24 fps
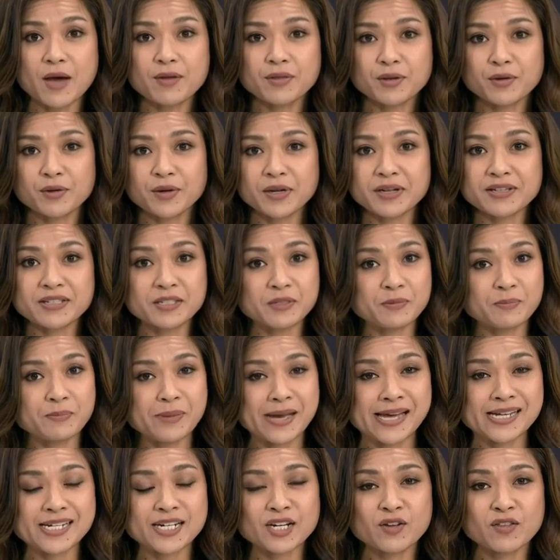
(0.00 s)
South Korea is
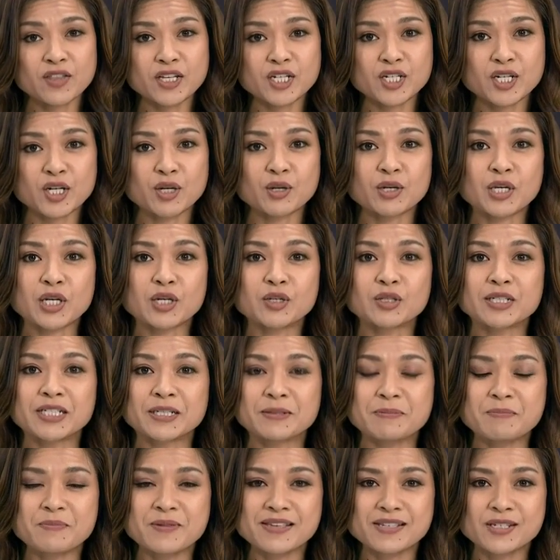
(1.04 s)
betting on the Tokyo
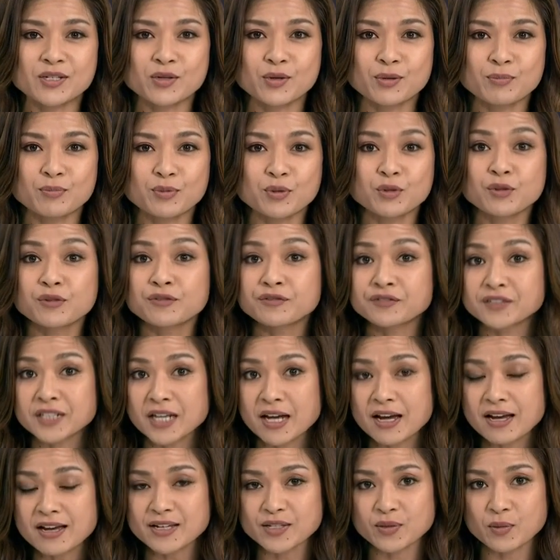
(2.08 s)
Olympics to improve
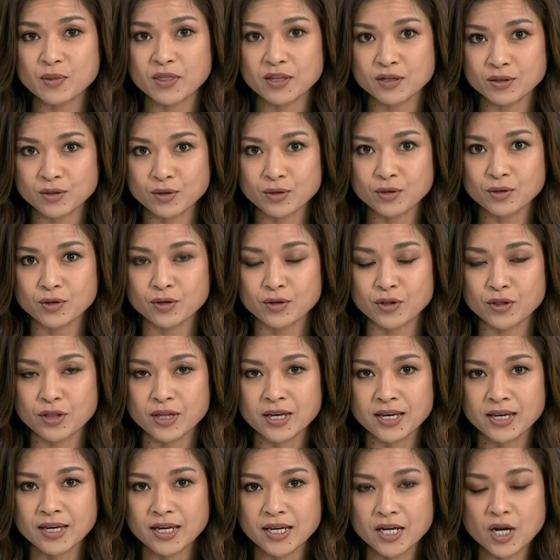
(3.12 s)
ties with the
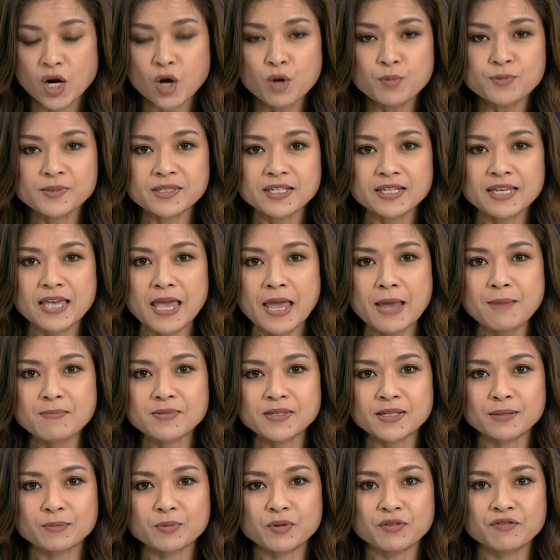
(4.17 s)
North. It hopes the
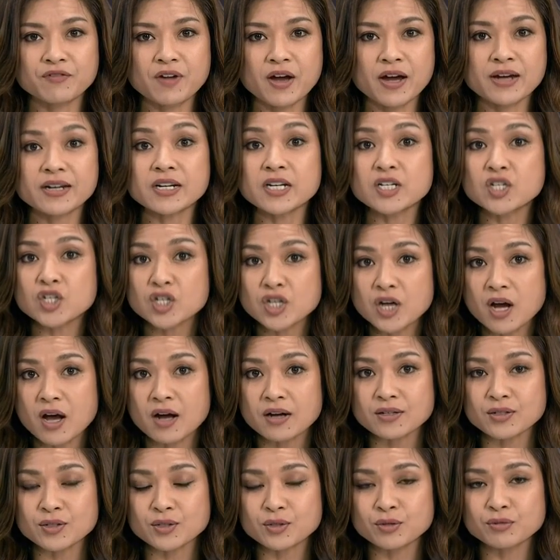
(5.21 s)
Games can provide a
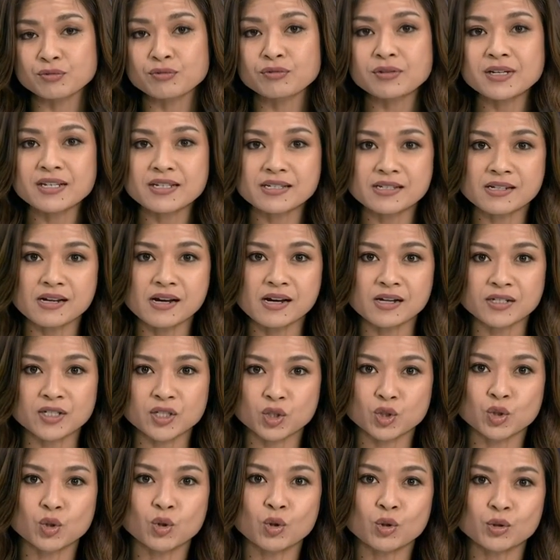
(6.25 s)
chance to
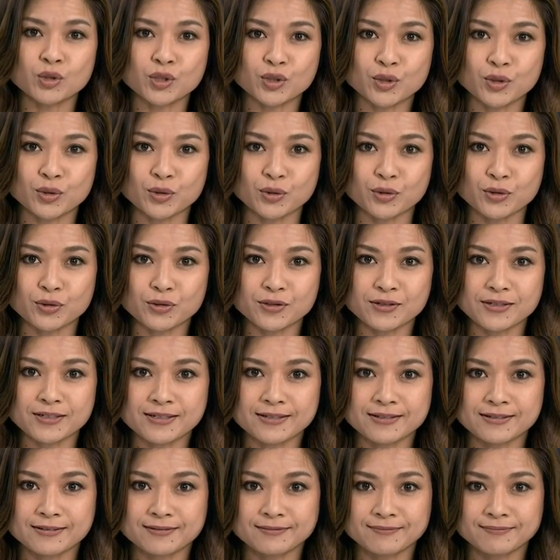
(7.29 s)
restart stalled
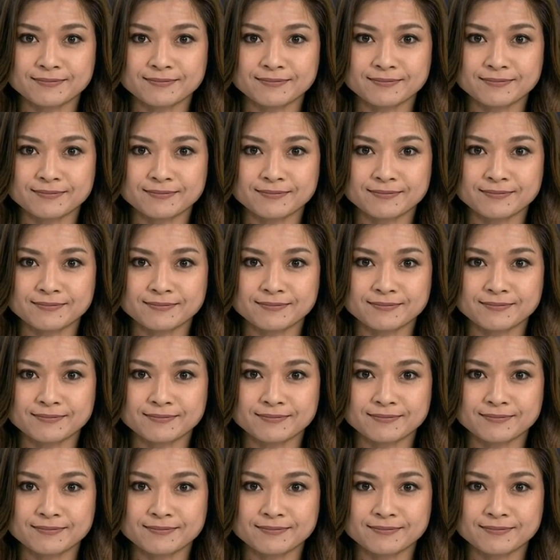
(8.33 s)
talks.